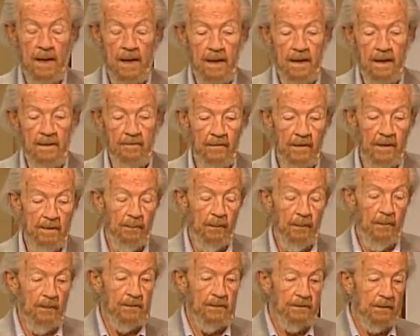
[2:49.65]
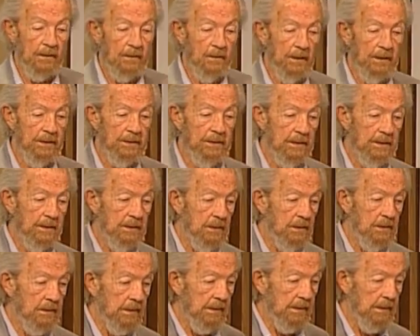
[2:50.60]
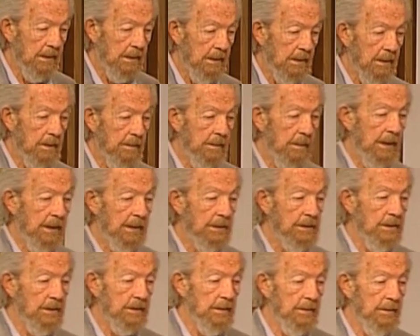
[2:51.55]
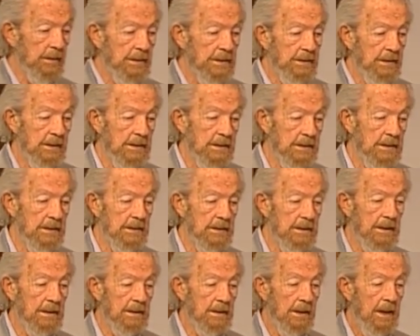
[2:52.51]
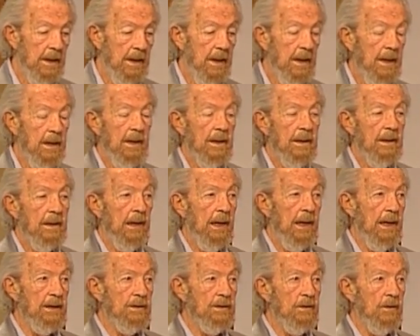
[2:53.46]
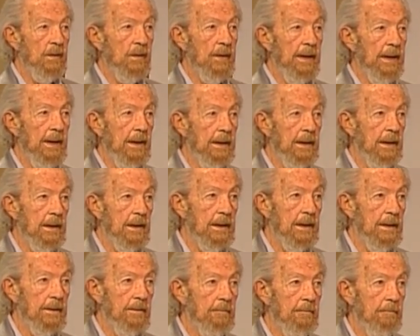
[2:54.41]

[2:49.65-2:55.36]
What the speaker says: If I pose a question to her arm and ask her to resist that has no reality,